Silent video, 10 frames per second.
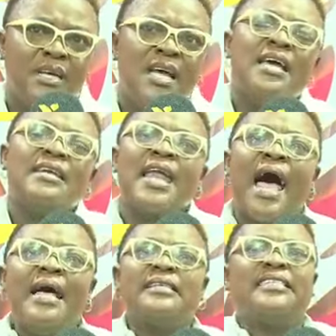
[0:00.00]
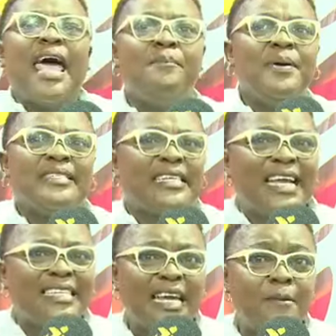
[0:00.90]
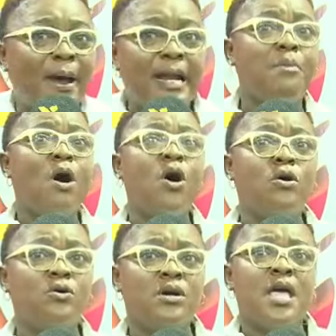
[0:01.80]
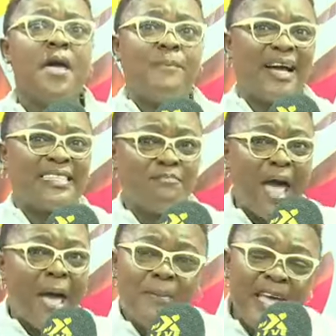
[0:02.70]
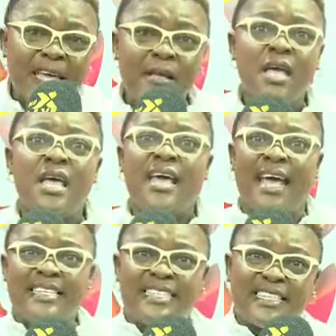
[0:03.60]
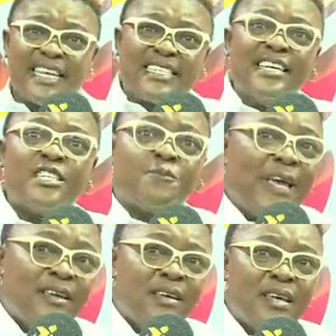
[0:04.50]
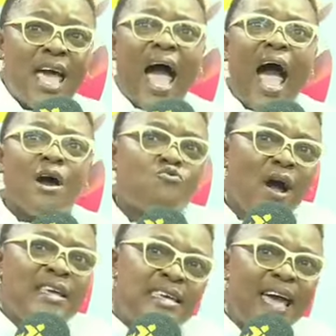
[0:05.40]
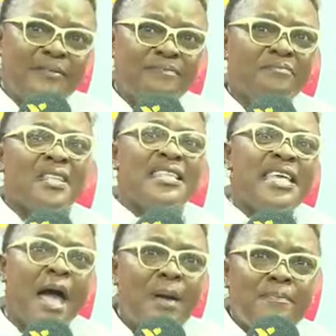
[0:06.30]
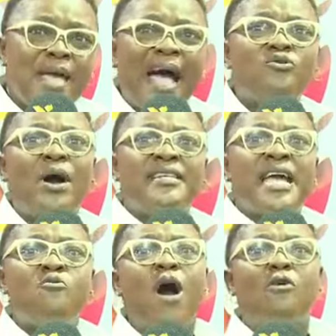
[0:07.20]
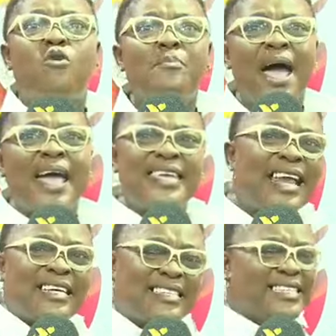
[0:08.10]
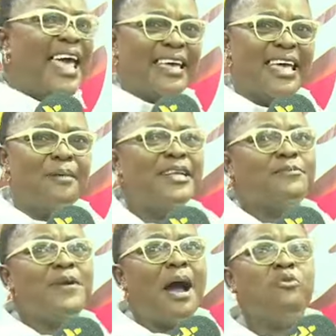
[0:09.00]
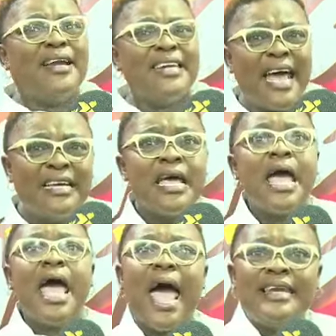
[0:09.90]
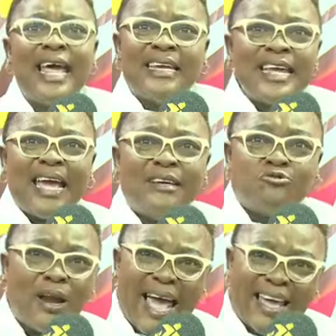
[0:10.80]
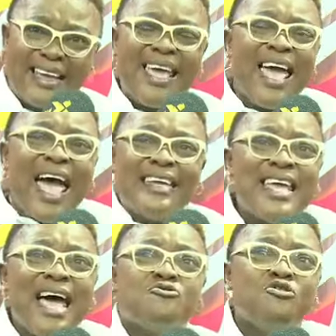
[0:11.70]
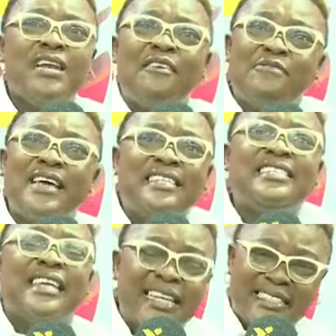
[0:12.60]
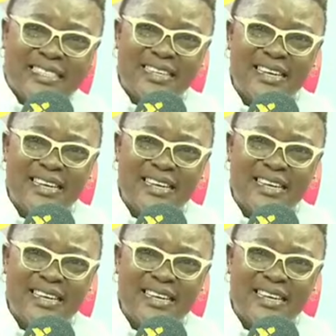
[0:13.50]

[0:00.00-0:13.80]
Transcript: na say binti nyese ni palabo but maybe his decisions be and kwa ye nye maybe anu odi agu akwa ma ye ne se e beti mi abo anay ena di ye dollar e di ye dru 11 cities